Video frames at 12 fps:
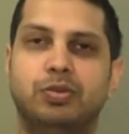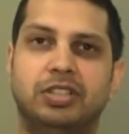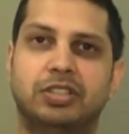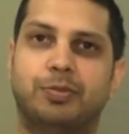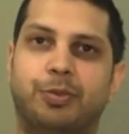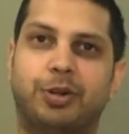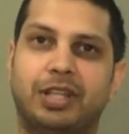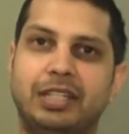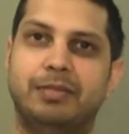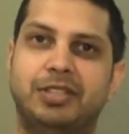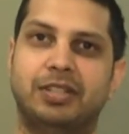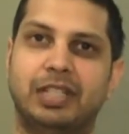Just
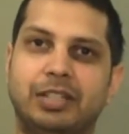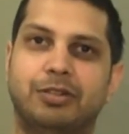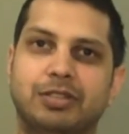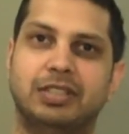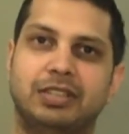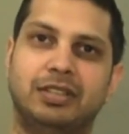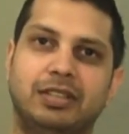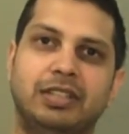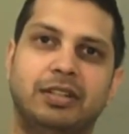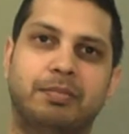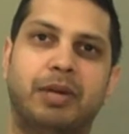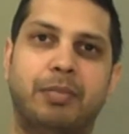working him until he goes into
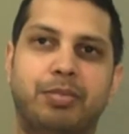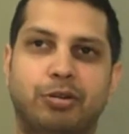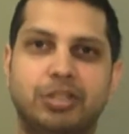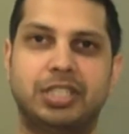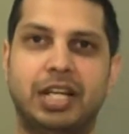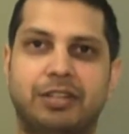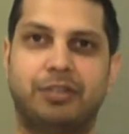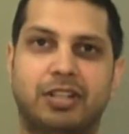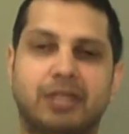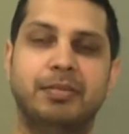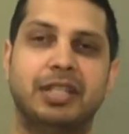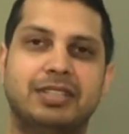a poke check or
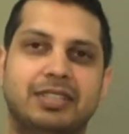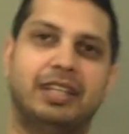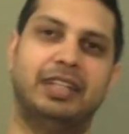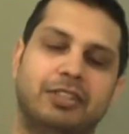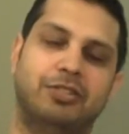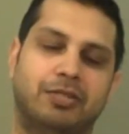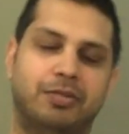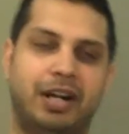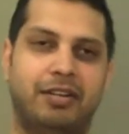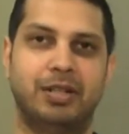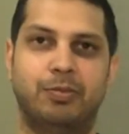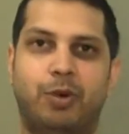commits, and then going
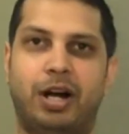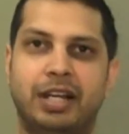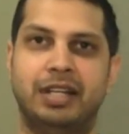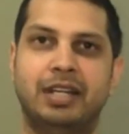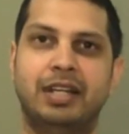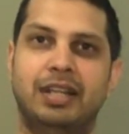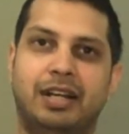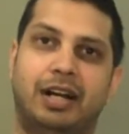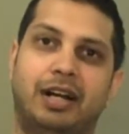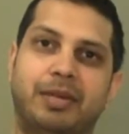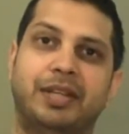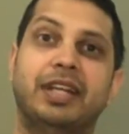around him wide,
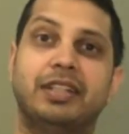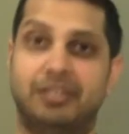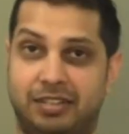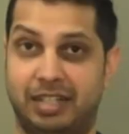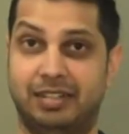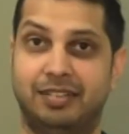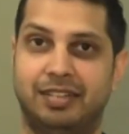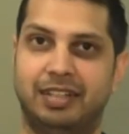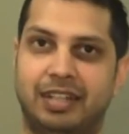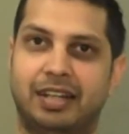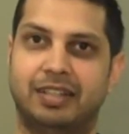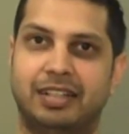and then getting into
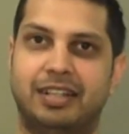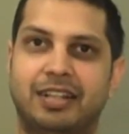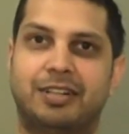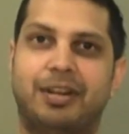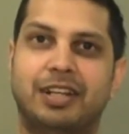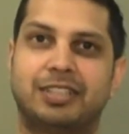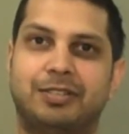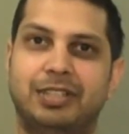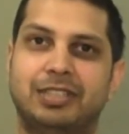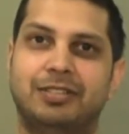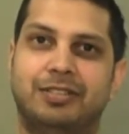the cut across crease